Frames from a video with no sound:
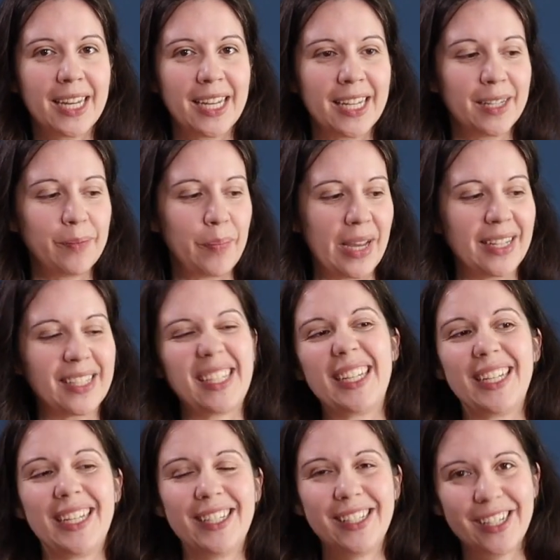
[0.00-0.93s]
It makes
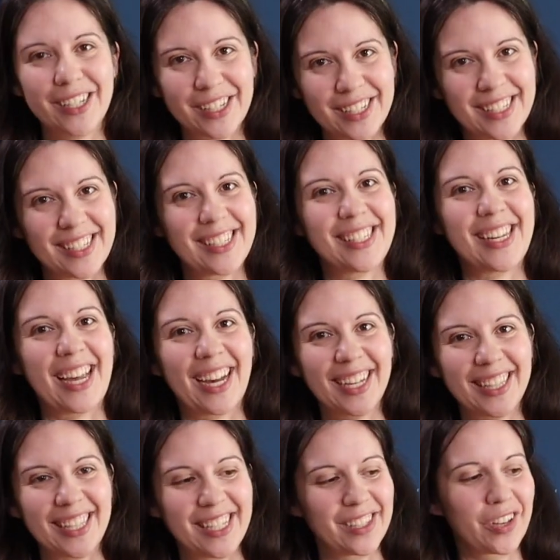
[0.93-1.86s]
it easier to
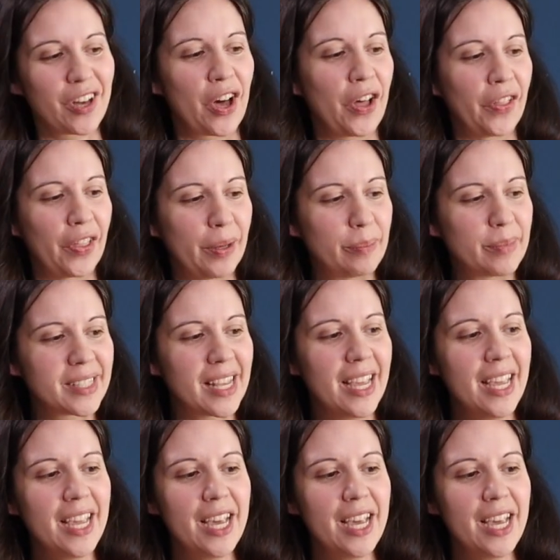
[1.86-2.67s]
stack these columns.